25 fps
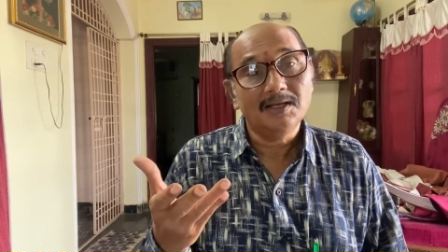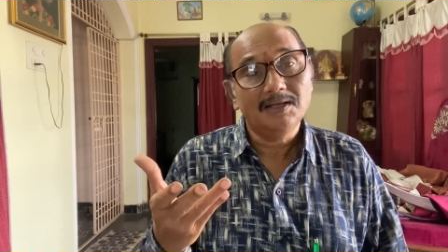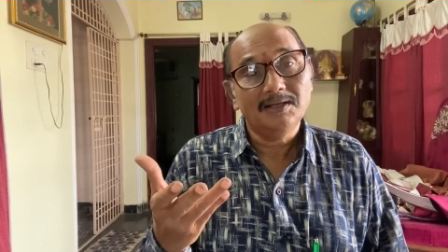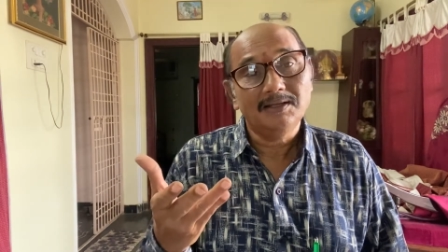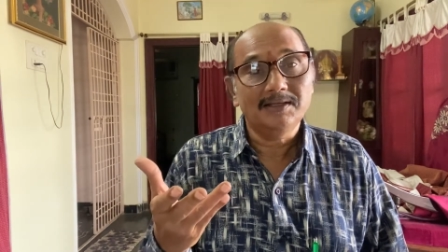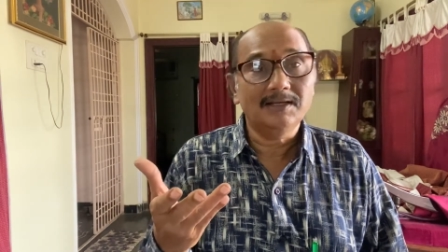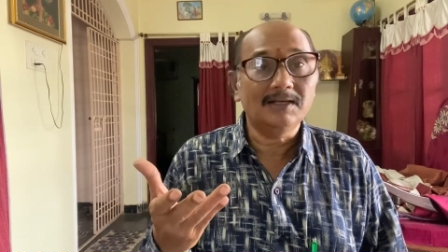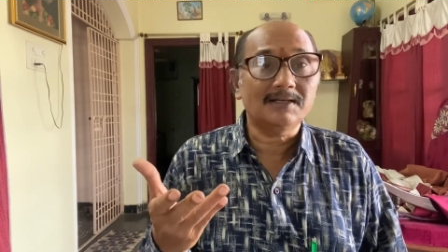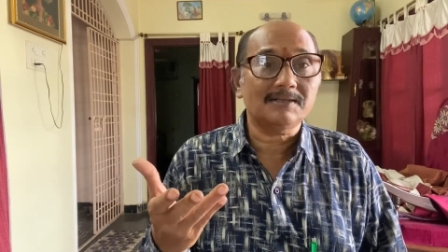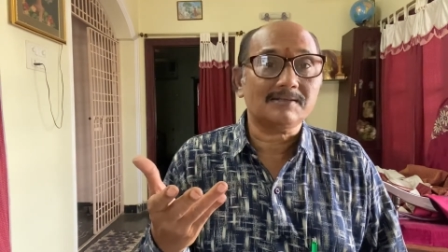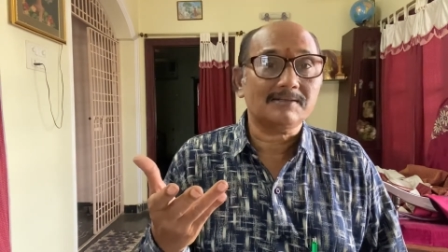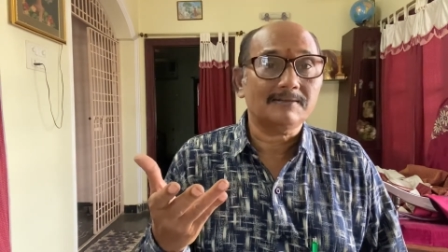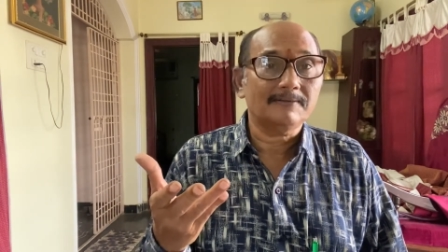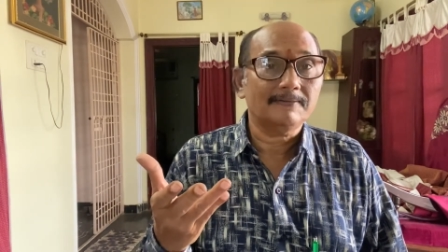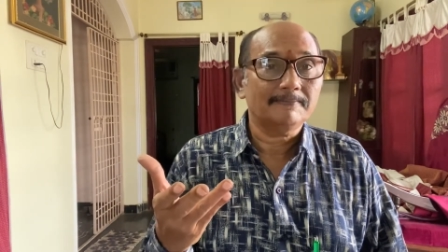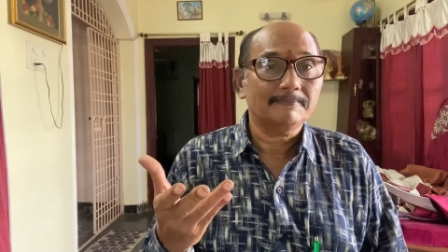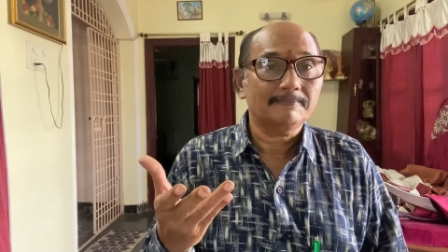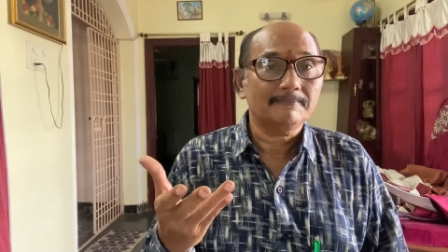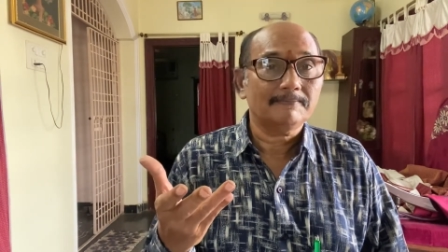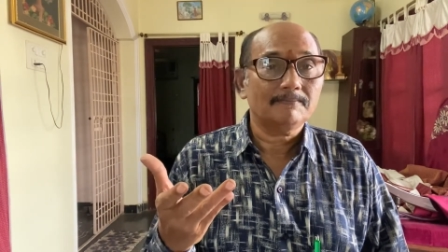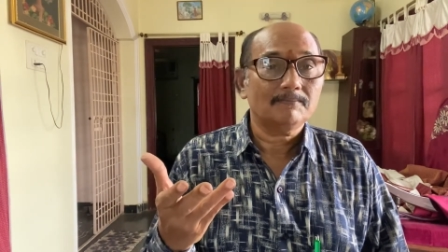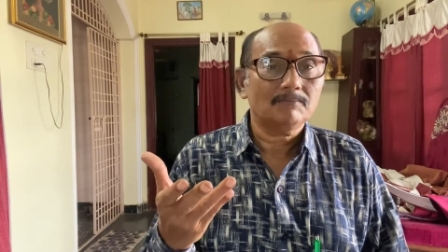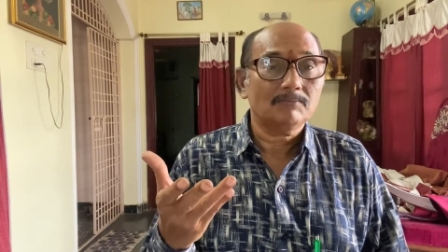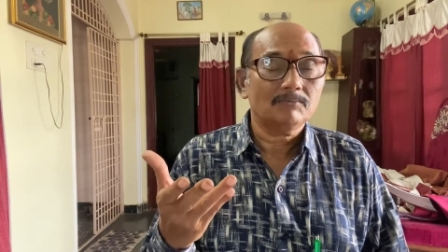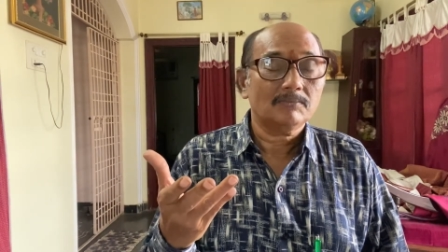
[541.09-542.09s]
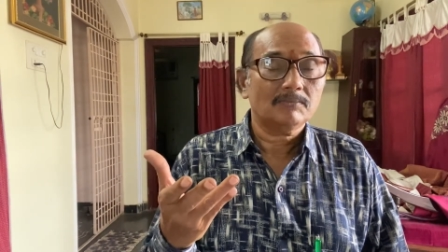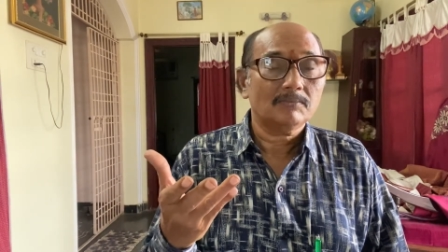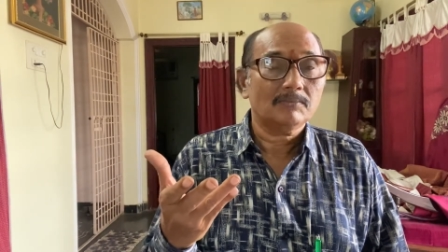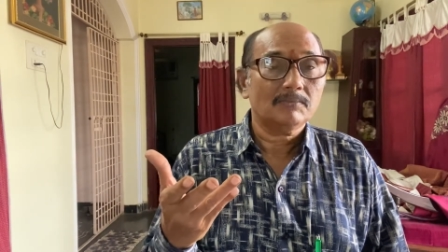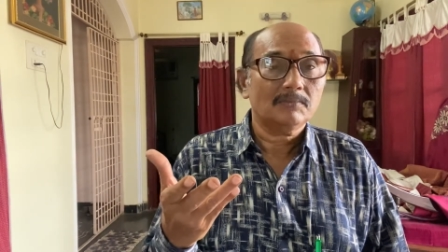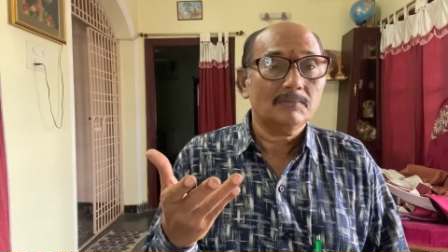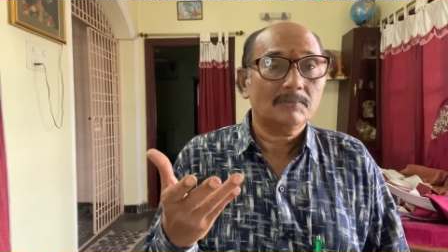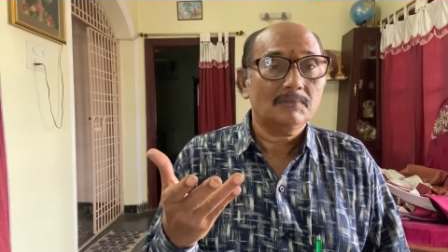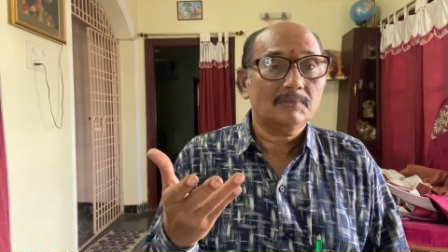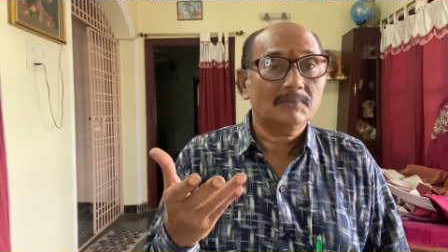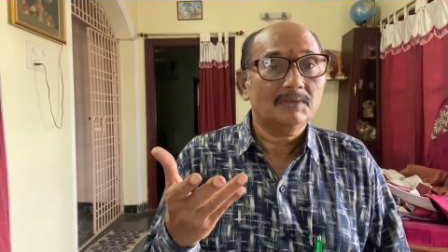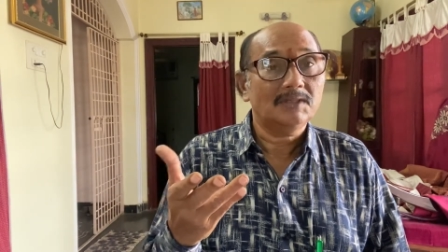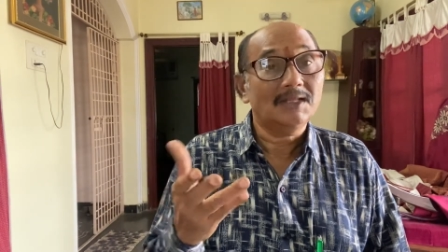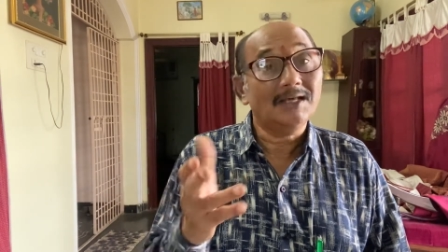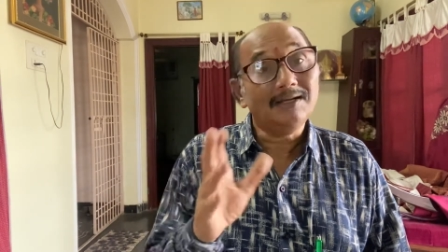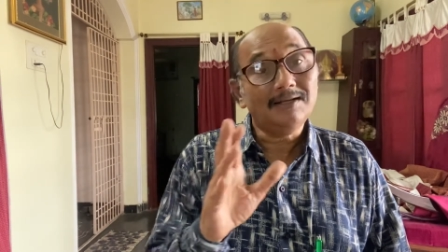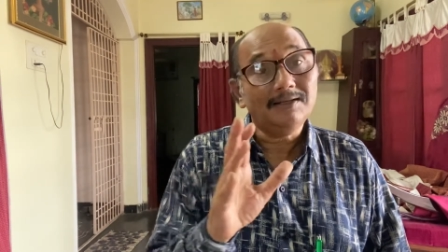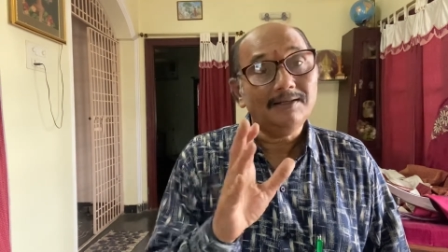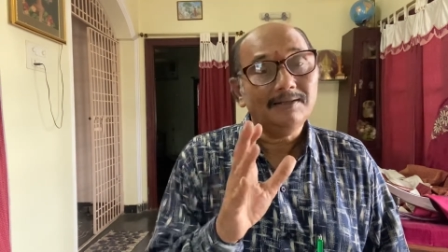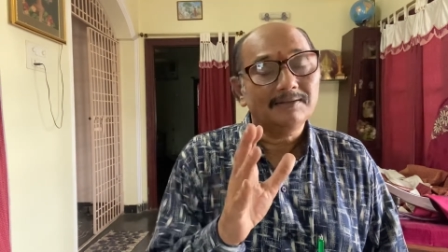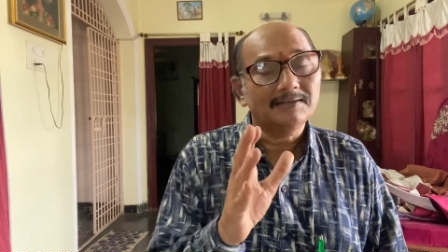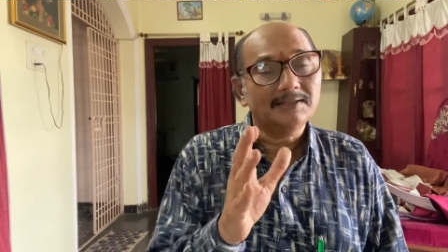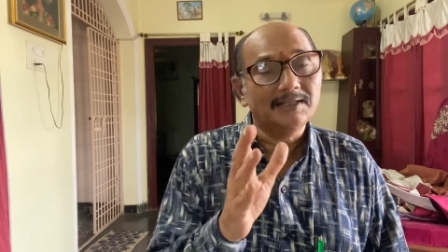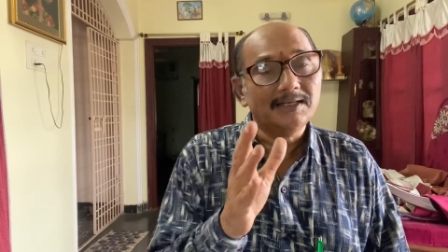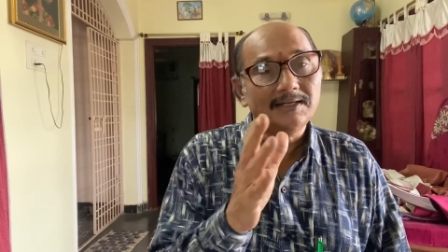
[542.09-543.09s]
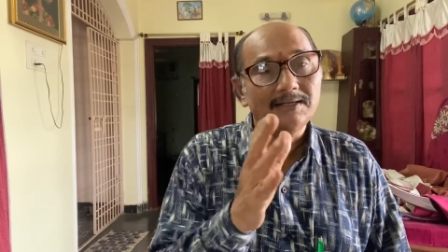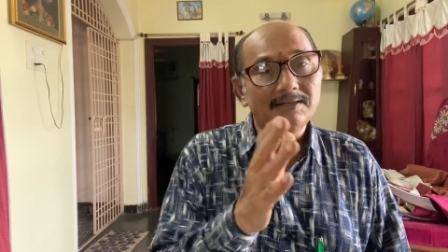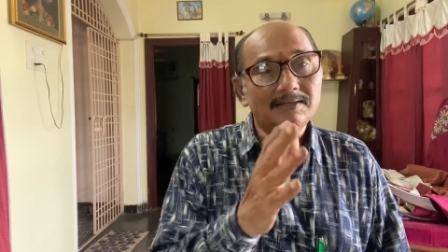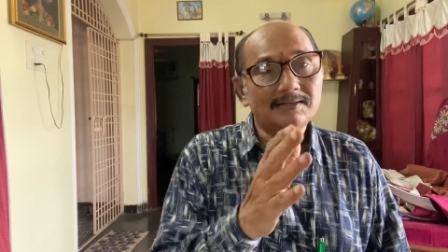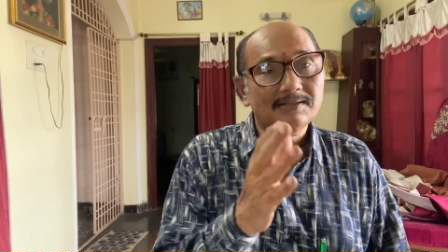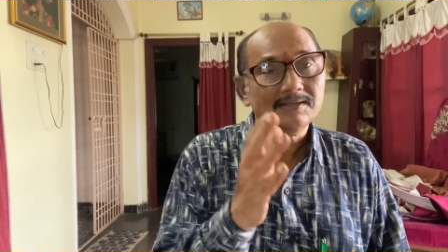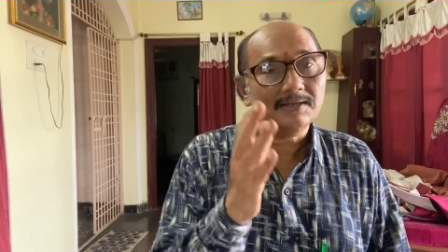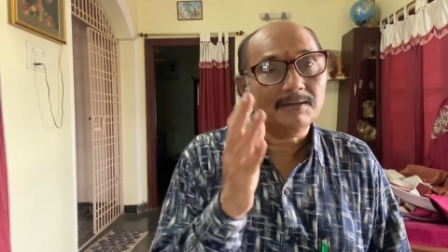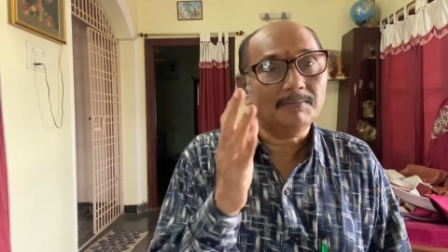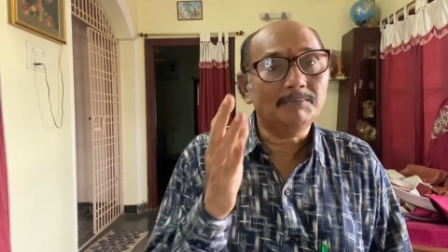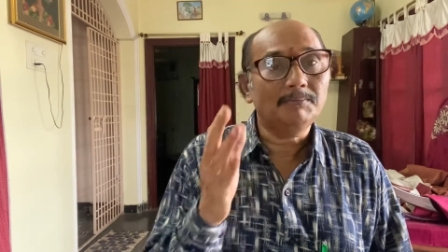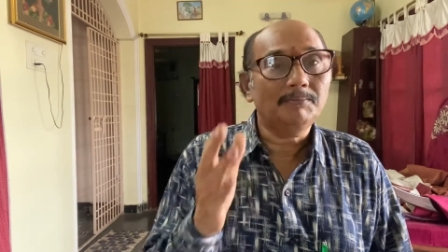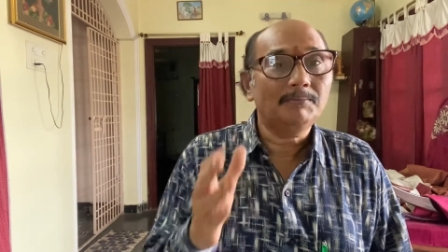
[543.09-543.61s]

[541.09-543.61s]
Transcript: yes, then there is some